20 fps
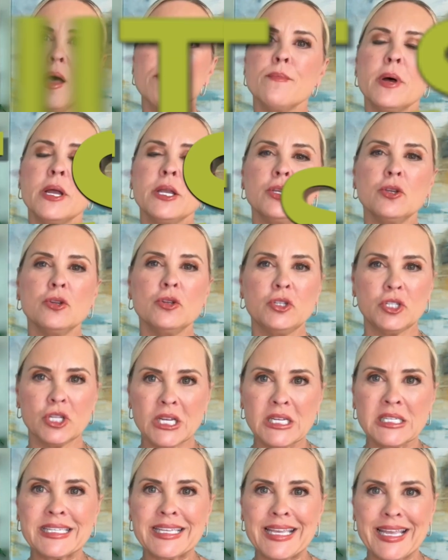but you
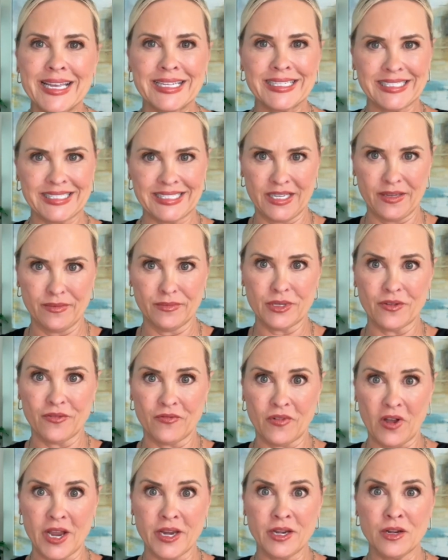just can't seem to
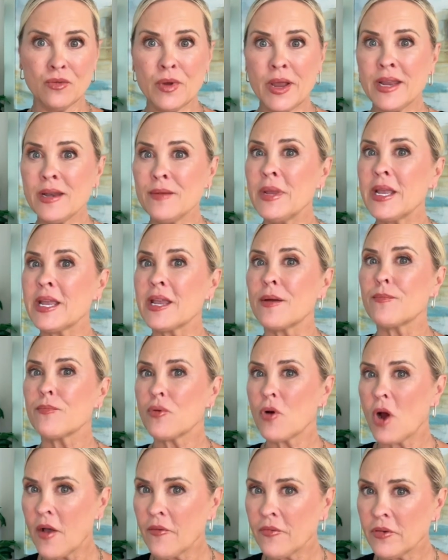find a way to make it
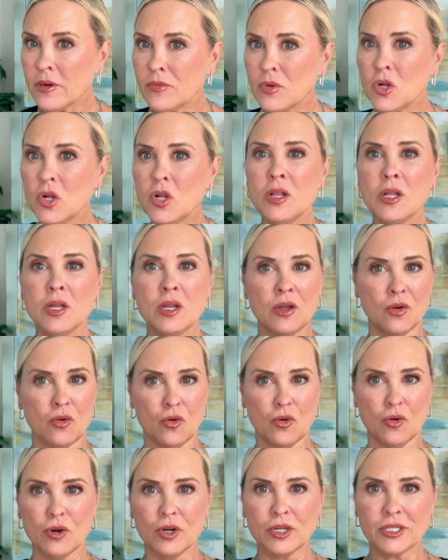profitable
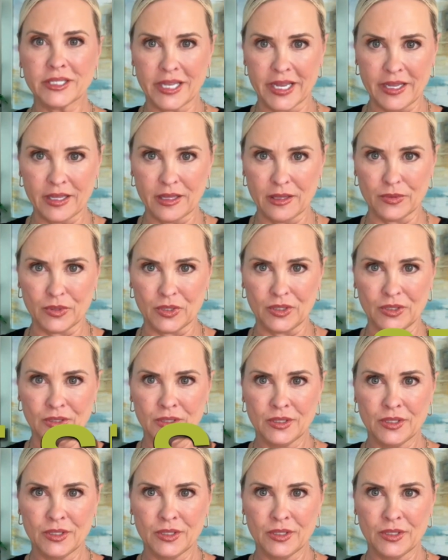or scalable?